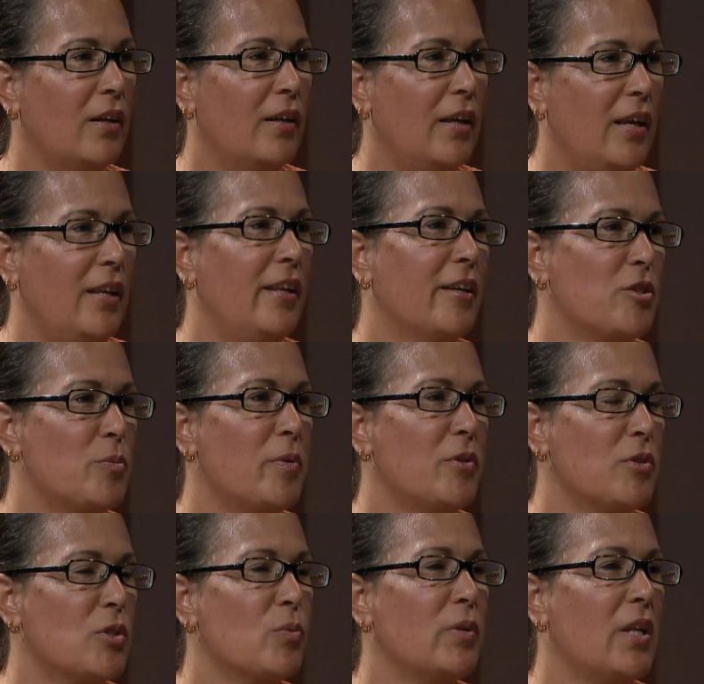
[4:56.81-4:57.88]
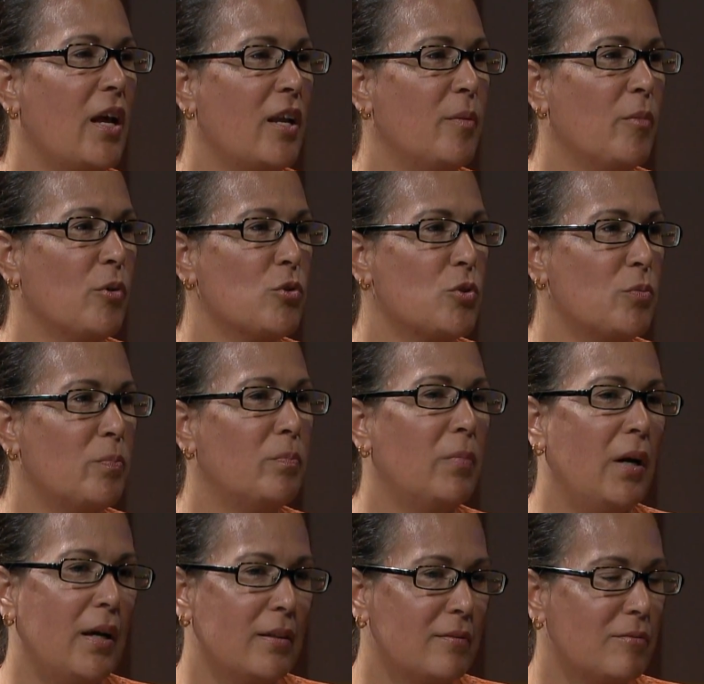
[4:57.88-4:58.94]
any experience with animals
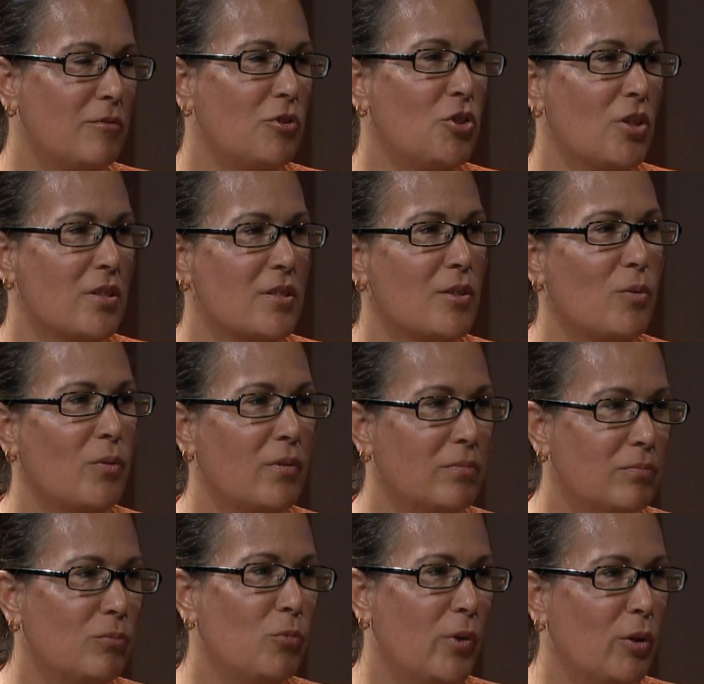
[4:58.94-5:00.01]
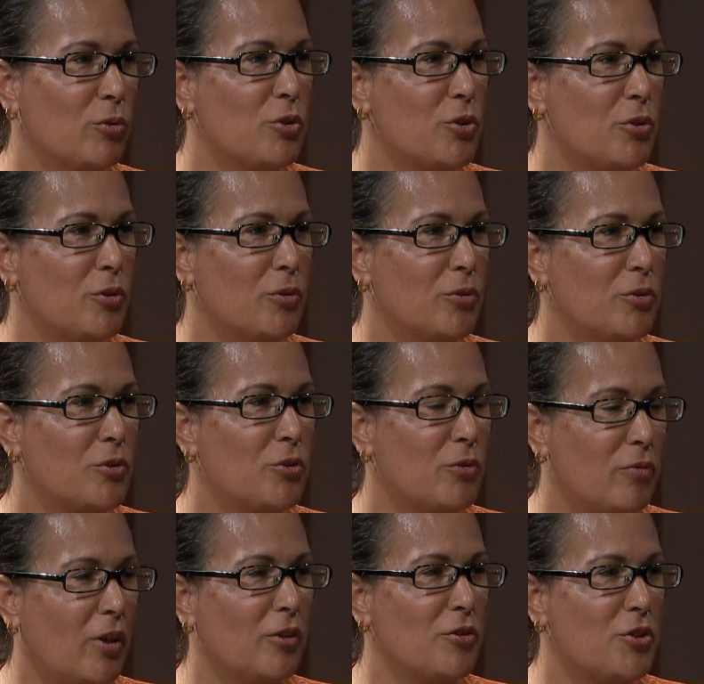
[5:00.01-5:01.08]
but just the will to, to
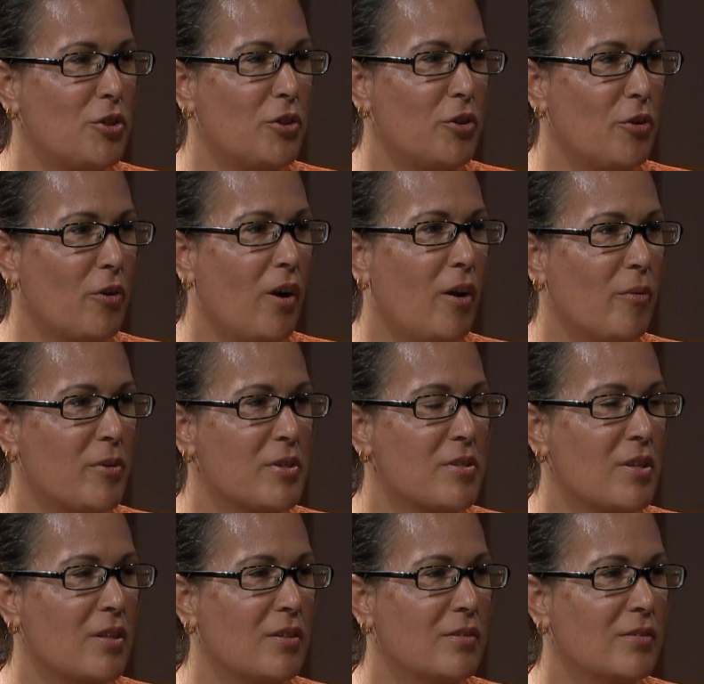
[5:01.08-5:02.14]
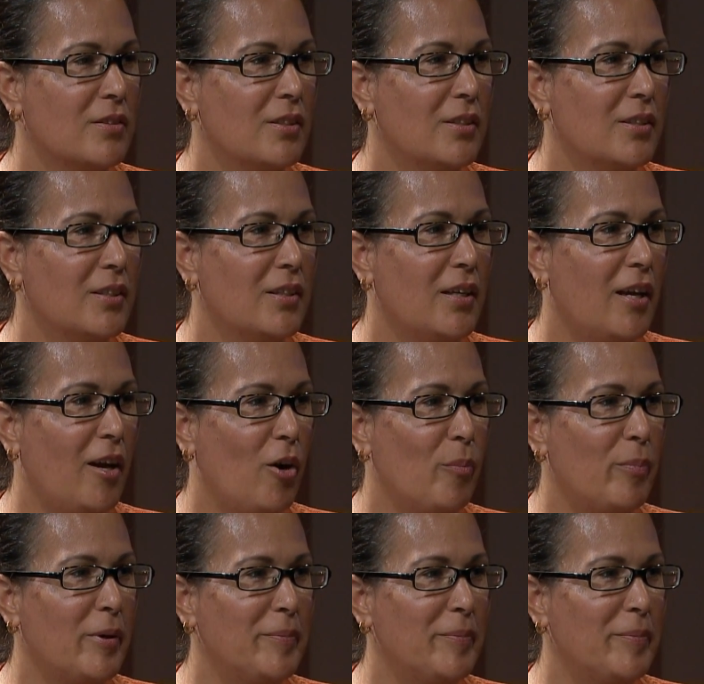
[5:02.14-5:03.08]
volunteer your hours and yeah. help.